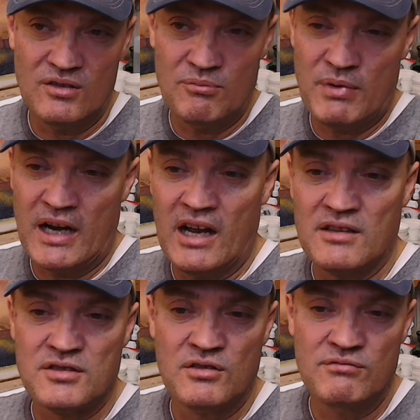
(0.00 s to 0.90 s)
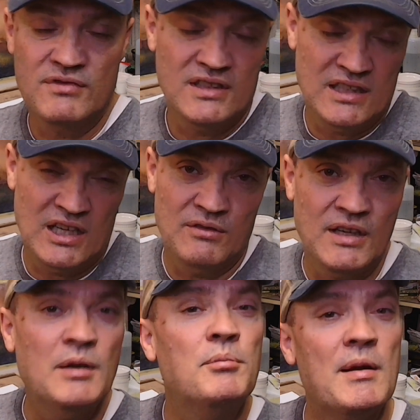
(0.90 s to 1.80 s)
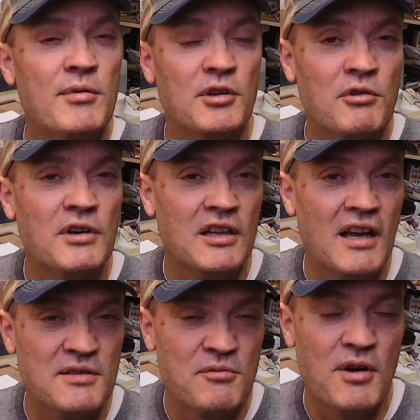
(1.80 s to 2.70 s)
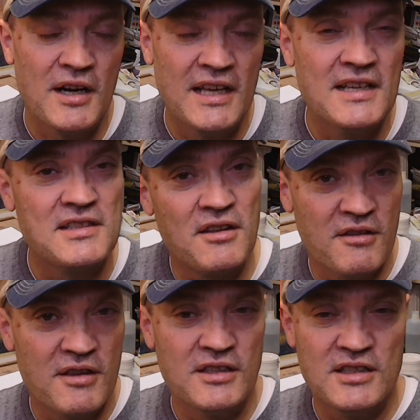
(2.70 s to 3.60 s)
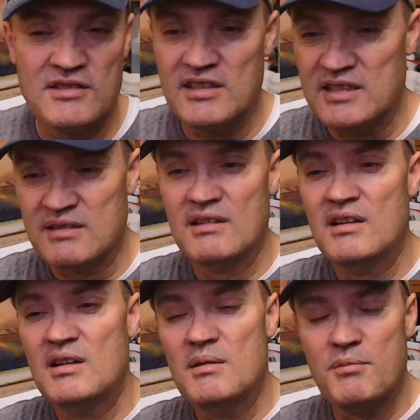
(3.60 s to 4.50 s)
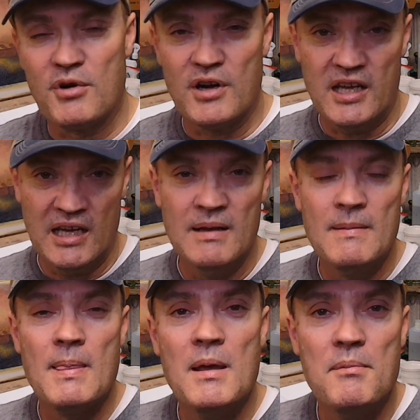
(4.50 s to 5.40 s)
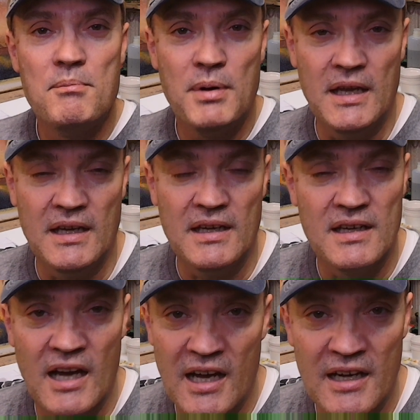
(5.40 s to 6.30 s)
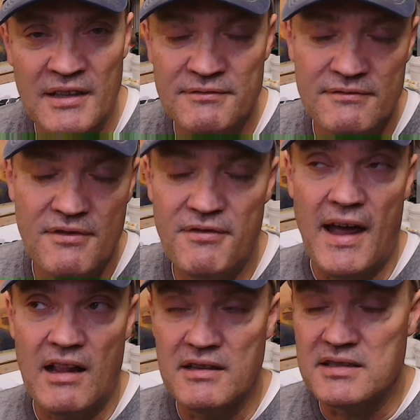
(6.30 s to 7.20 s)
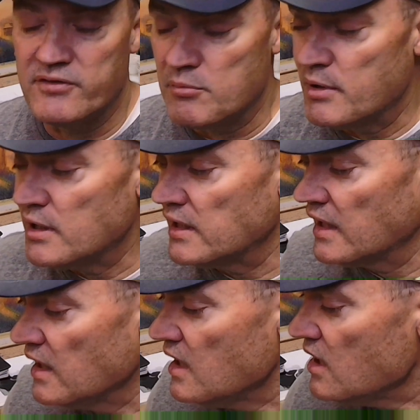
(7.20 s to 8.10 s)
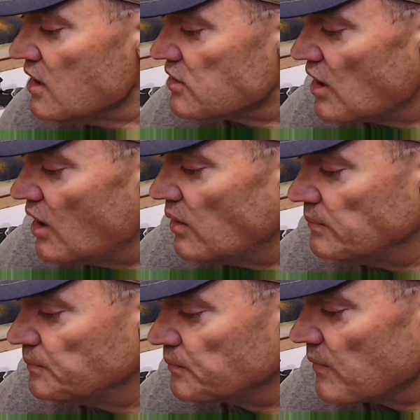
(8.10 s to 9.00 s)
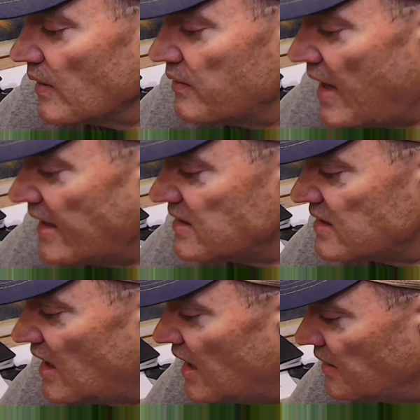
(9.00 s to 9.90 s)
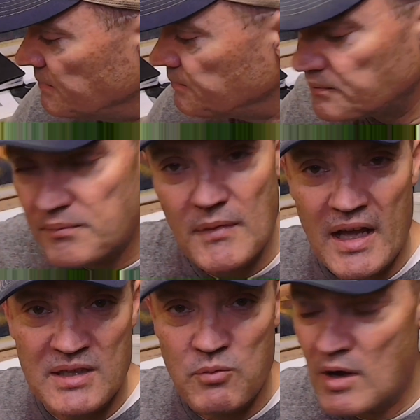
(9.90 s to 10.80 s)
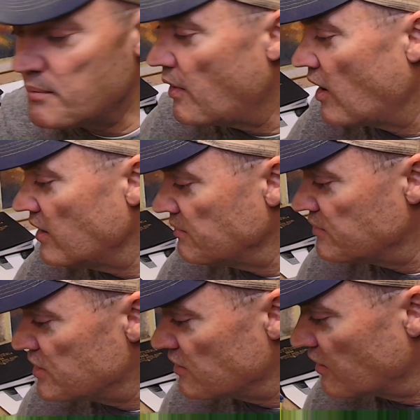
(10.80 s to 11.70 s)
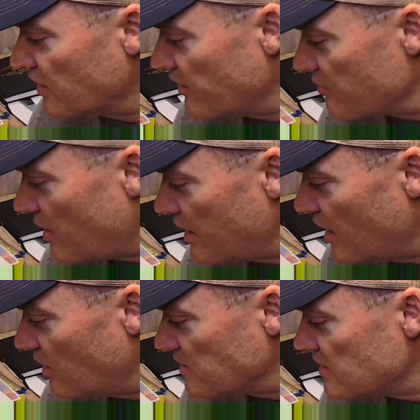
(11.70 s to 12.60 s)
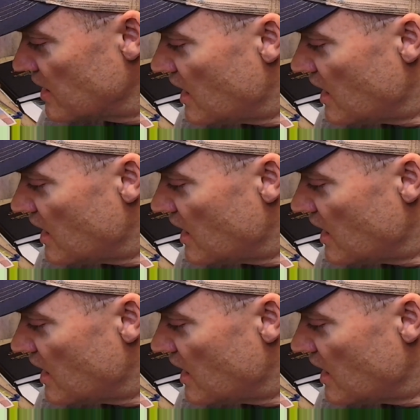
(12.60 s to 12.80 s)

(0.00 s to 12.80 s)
but I also need people to realize what it is, other than just this pretty pink phallus of a building. So that's one part, and just looking over my notes.